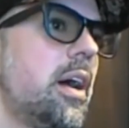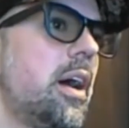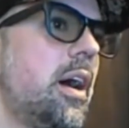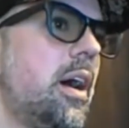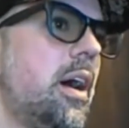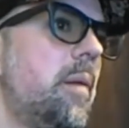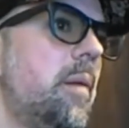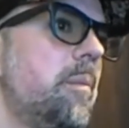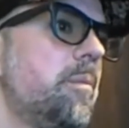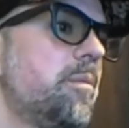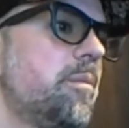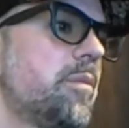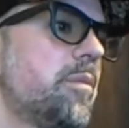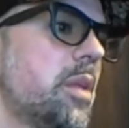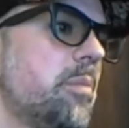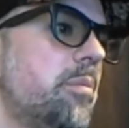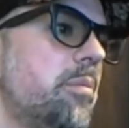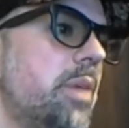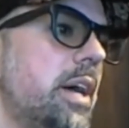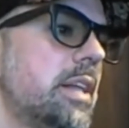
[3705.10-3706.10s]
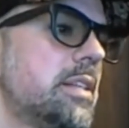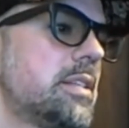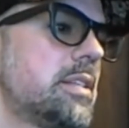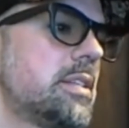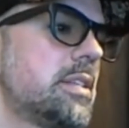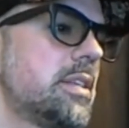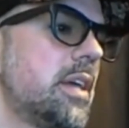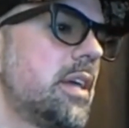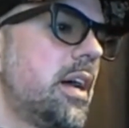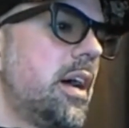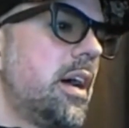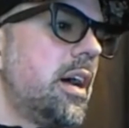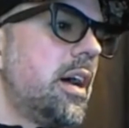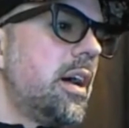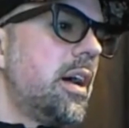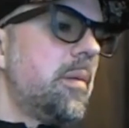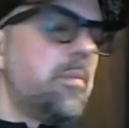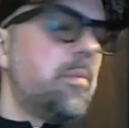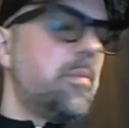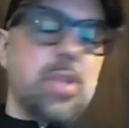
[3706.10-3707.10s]

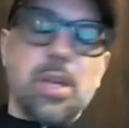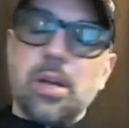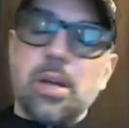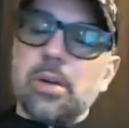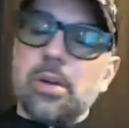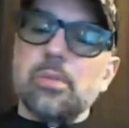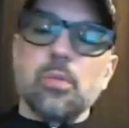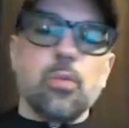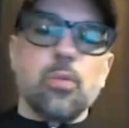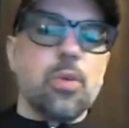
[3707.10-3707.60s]
You know,